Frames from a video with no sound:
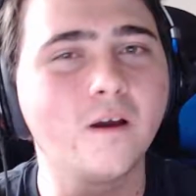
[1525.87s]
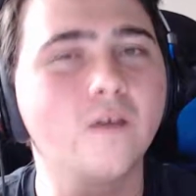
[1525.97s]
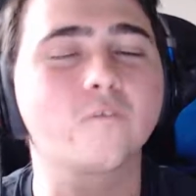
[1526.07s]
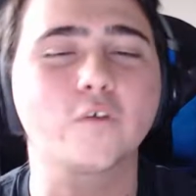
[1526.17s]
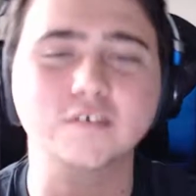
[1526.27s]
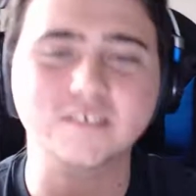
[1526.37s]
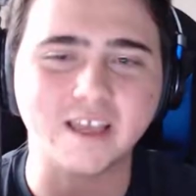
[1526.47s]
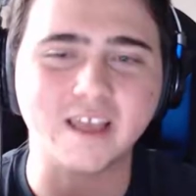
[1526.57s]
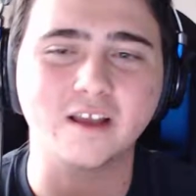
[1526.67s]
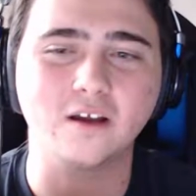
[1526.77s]
for
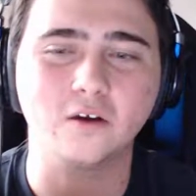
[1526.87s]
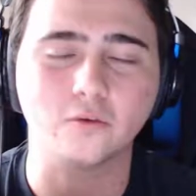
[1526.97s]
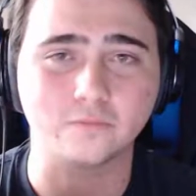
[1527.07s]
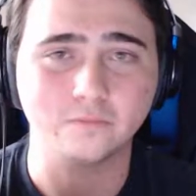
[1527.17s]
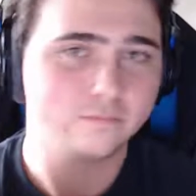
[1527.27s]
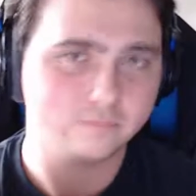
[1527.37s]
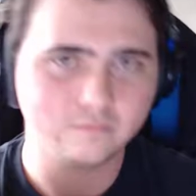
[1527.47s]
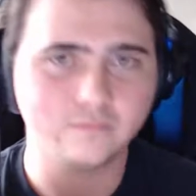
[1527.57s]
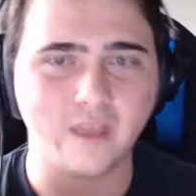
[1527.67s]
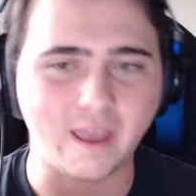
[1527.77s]
saying
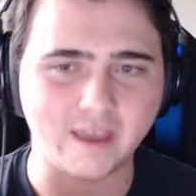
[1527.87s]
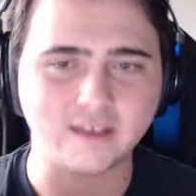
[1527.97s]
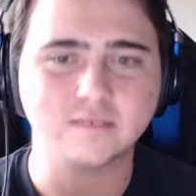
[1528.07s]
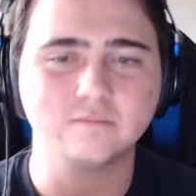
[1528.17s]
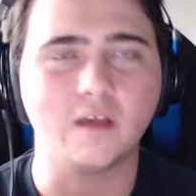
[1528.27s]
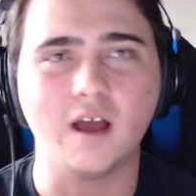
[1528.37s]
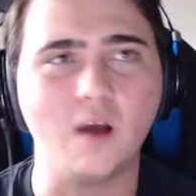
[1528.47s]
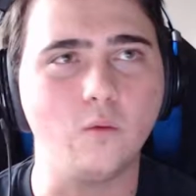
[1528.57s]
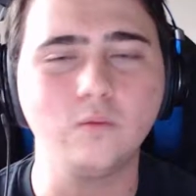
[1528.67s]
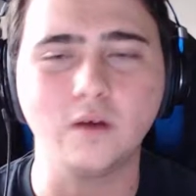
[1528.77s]

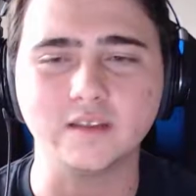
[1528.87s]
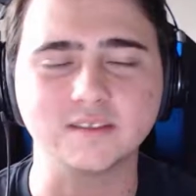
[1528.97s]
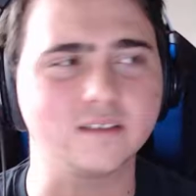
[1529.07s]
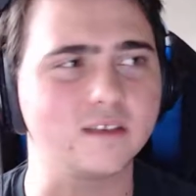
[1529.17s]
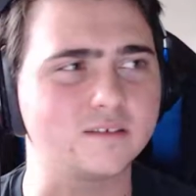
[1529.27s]
what is it?